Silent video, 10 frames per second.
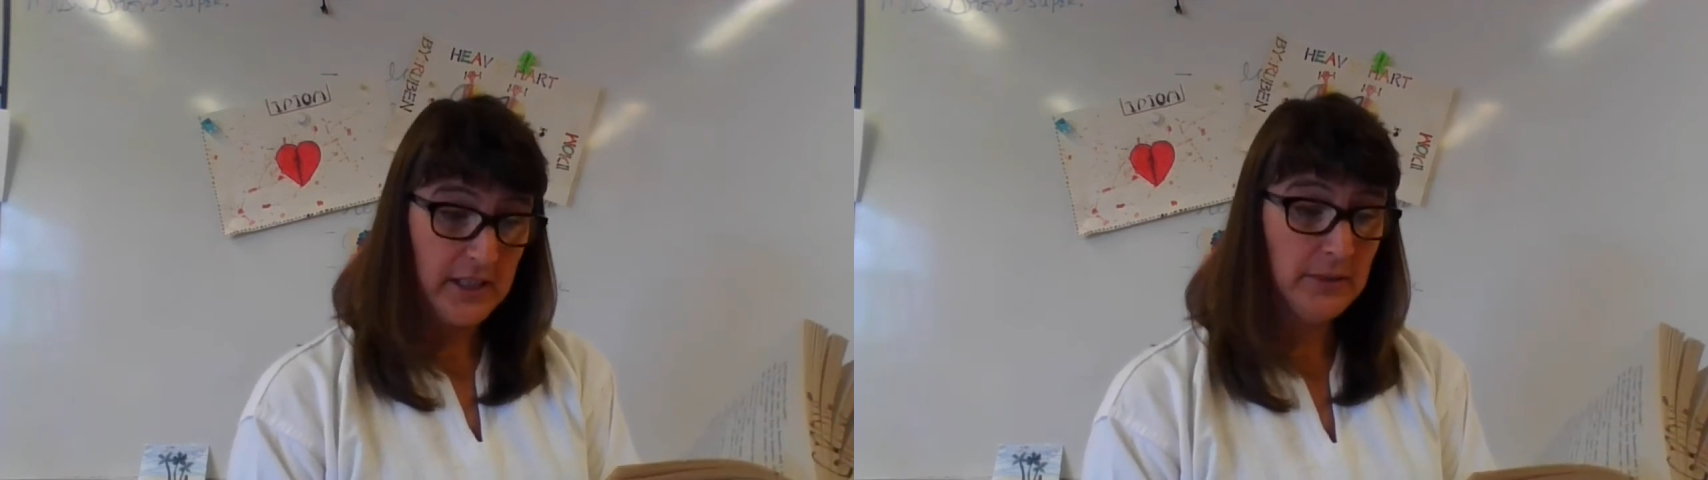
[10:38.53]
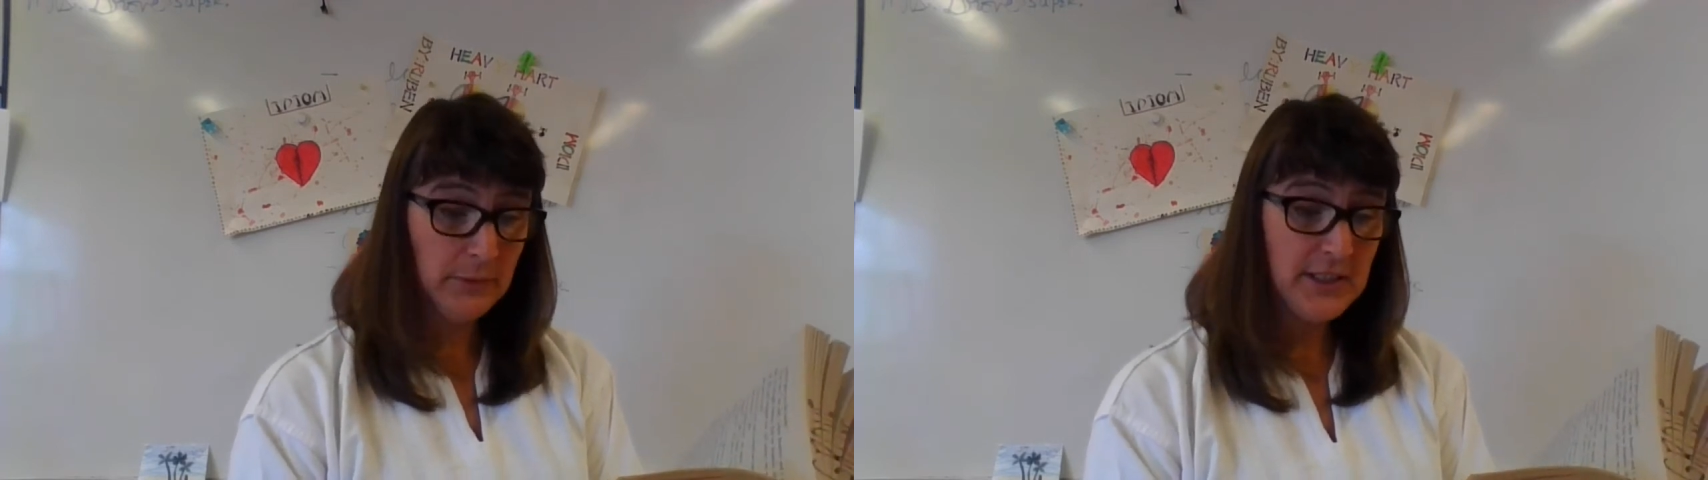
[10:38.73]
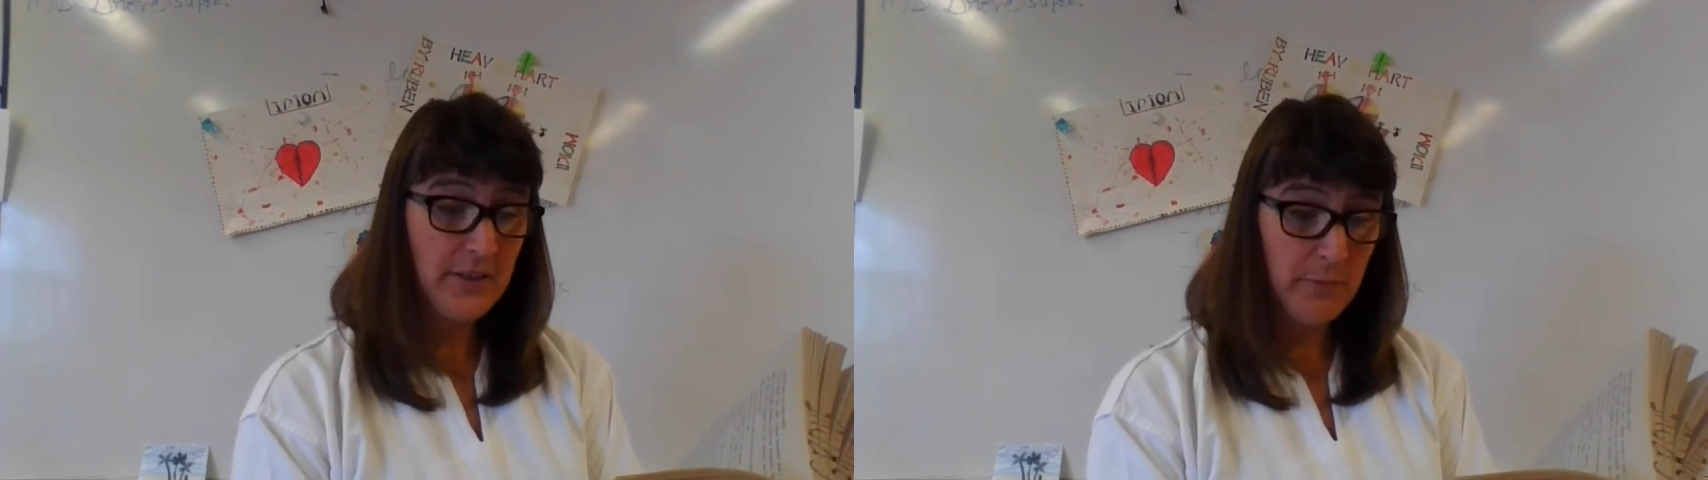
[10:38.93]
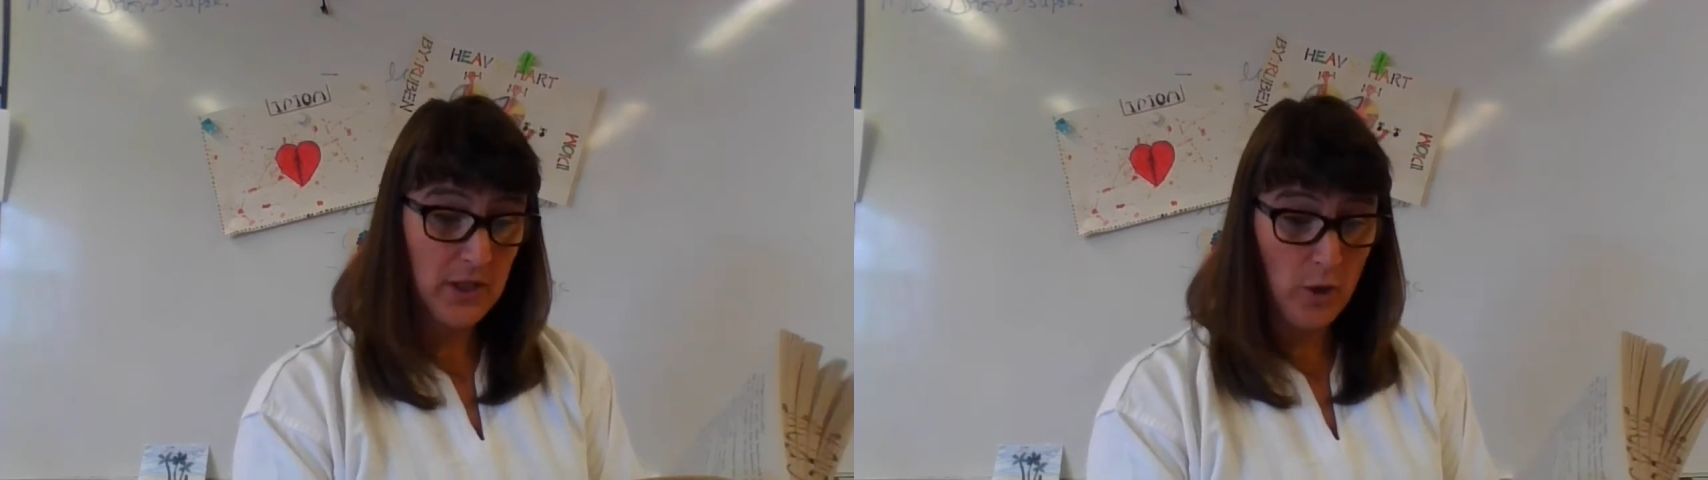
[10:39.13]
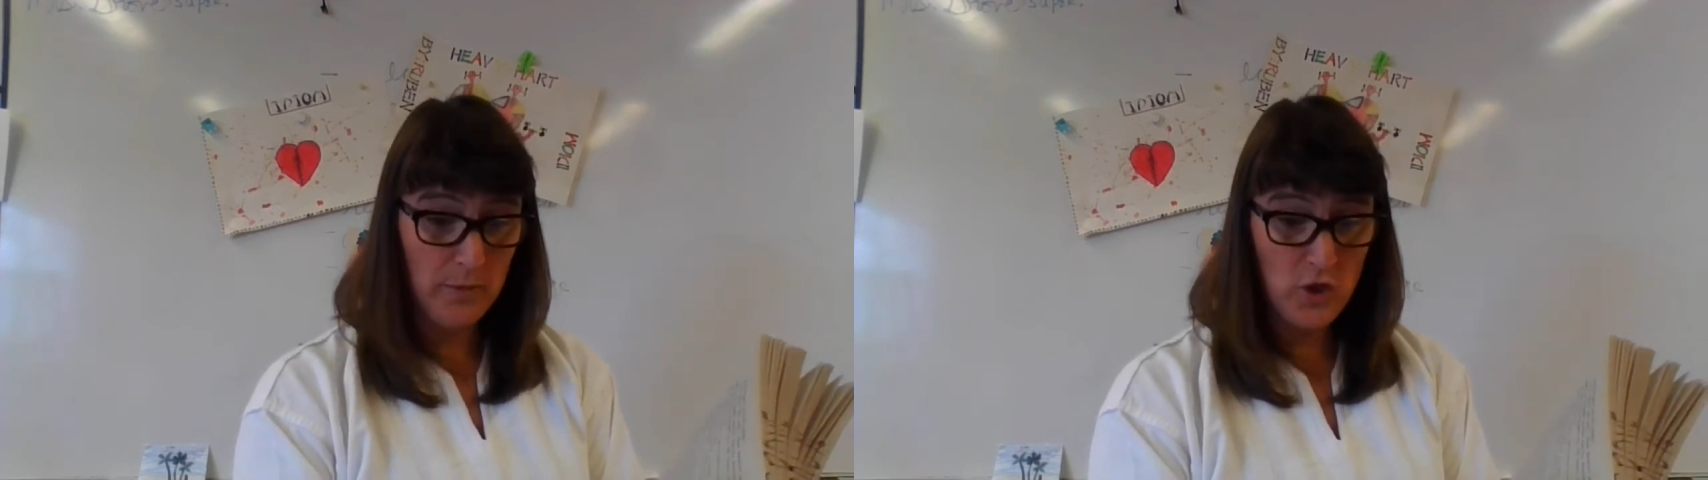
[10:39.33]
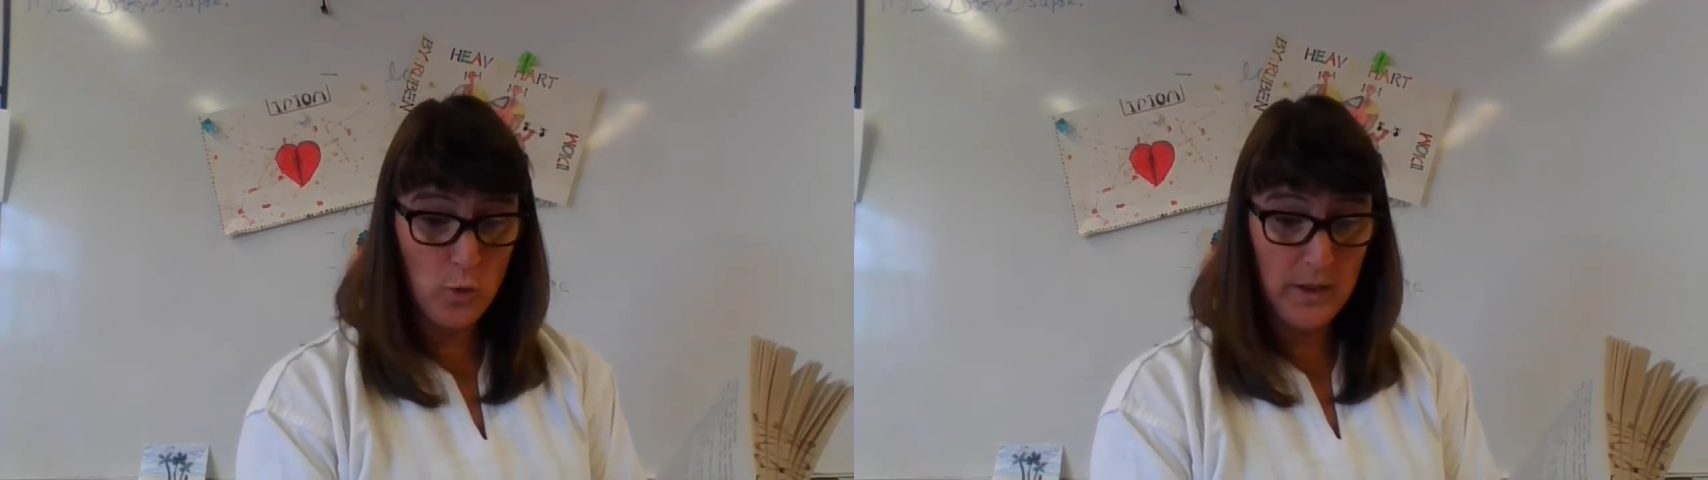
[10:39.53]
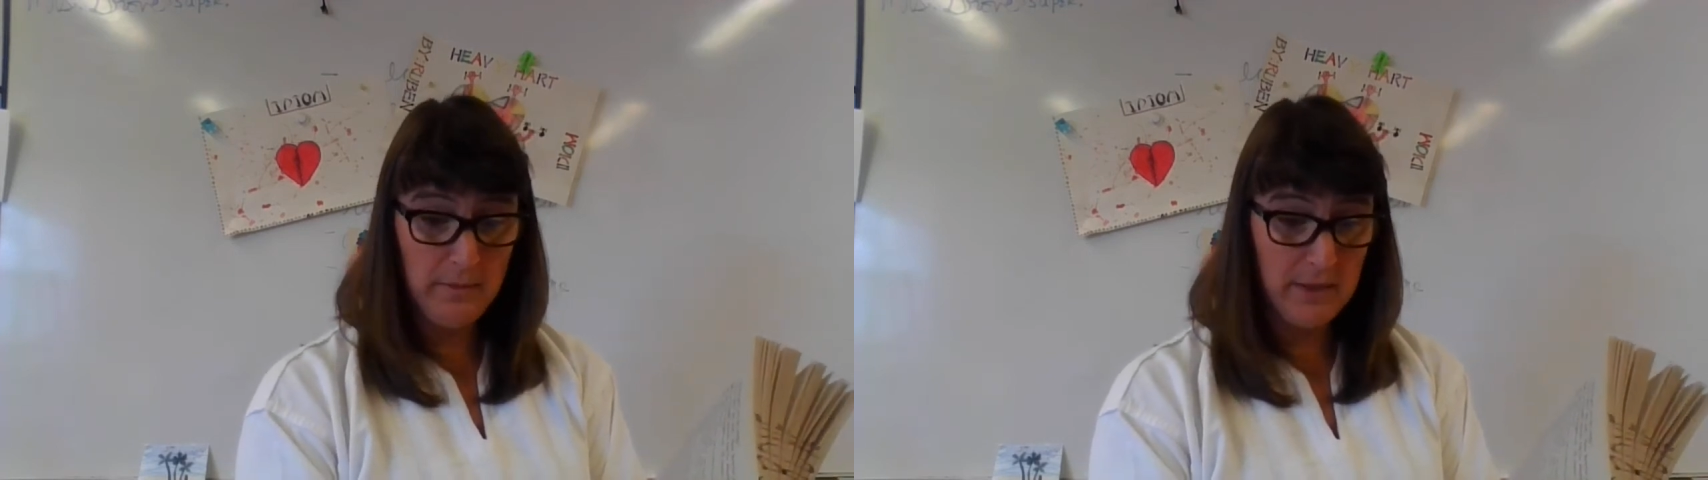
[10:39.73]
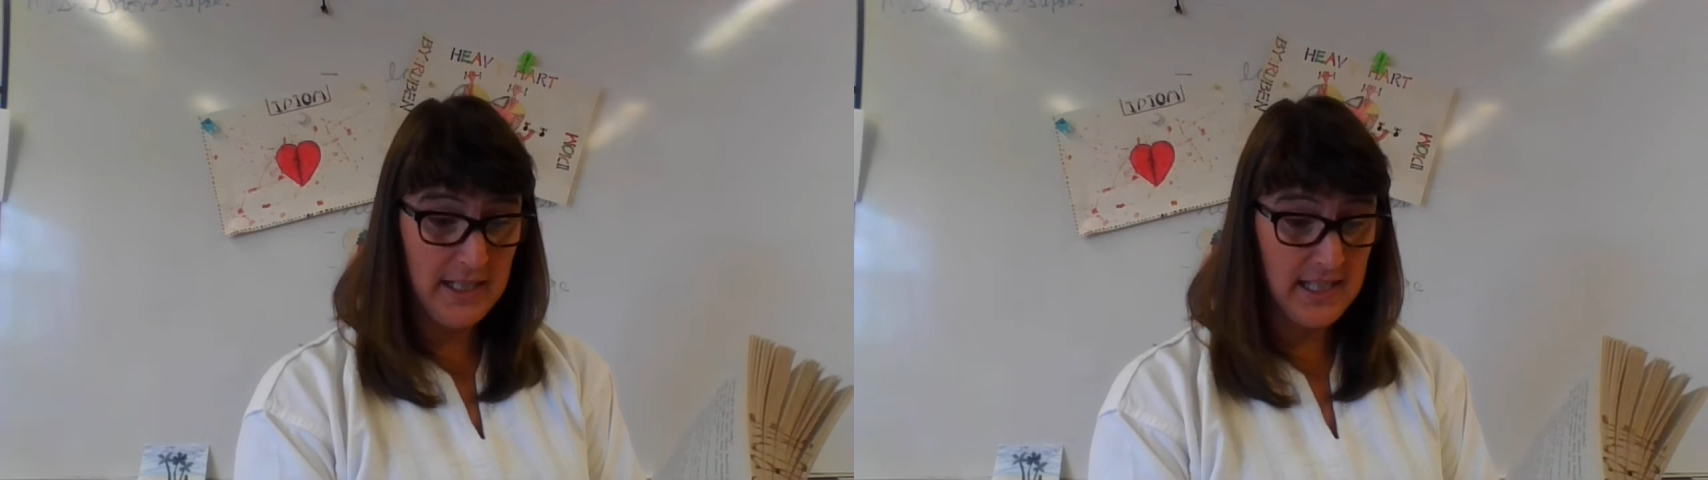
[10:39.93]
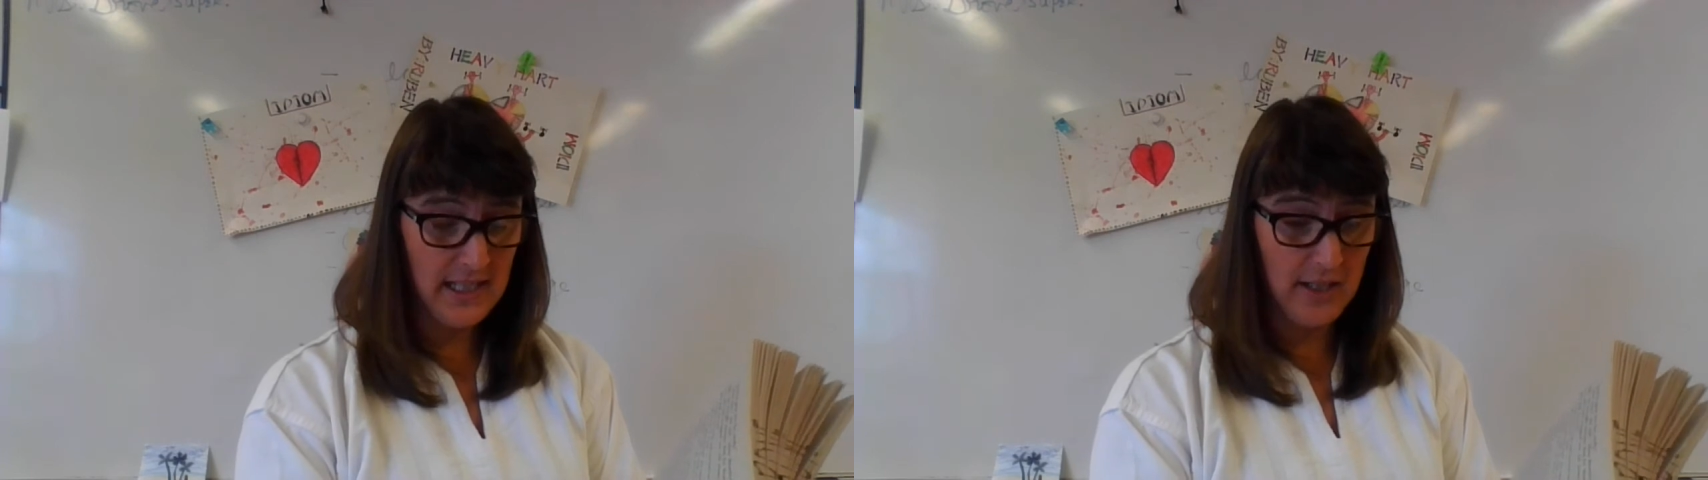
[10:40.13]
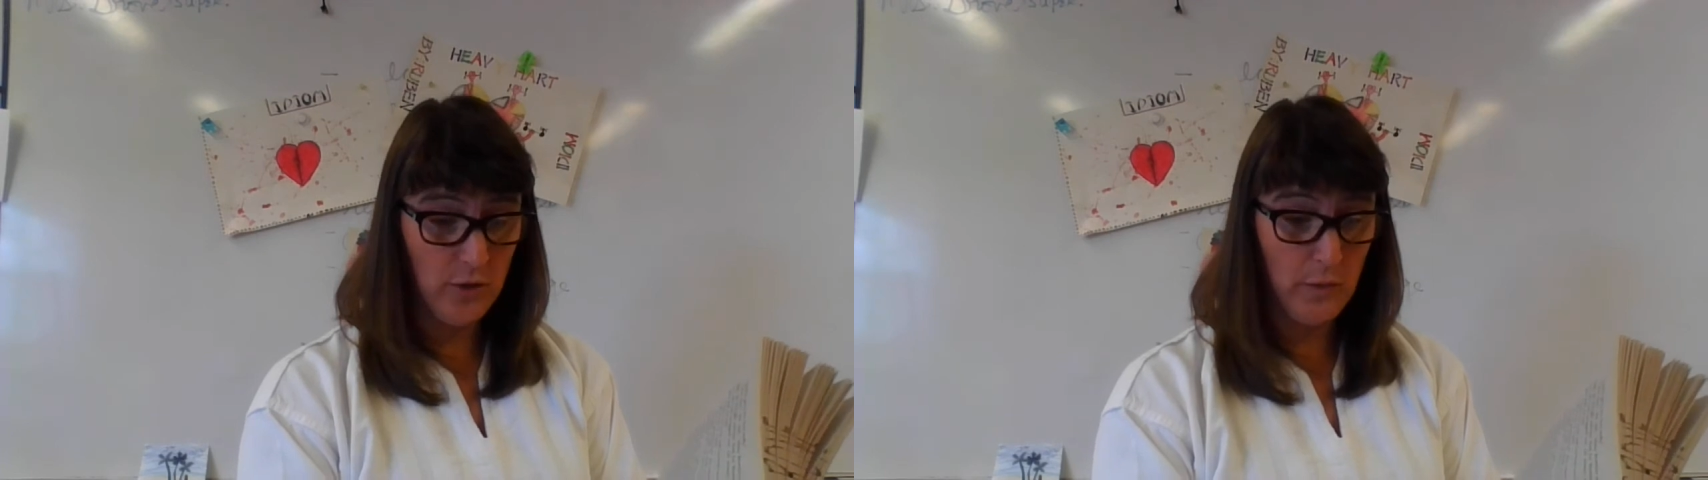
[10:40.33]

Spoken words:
It must have been almost 20 minutes later